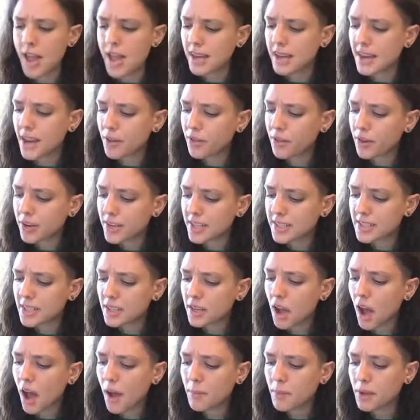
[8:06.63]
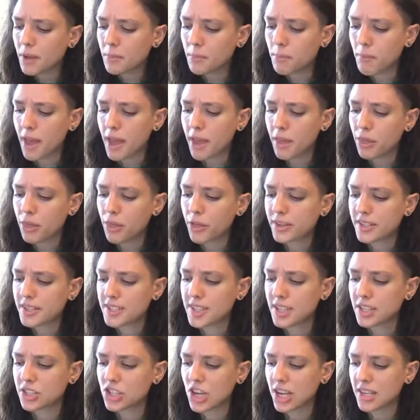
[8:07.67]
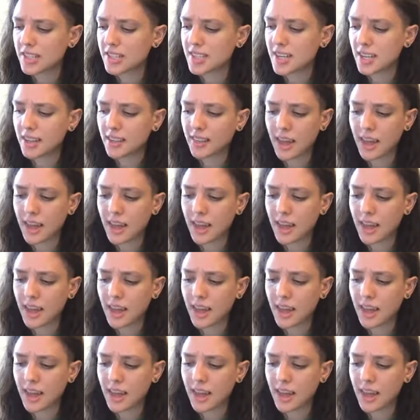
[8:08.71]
Now there is a common myth suggesting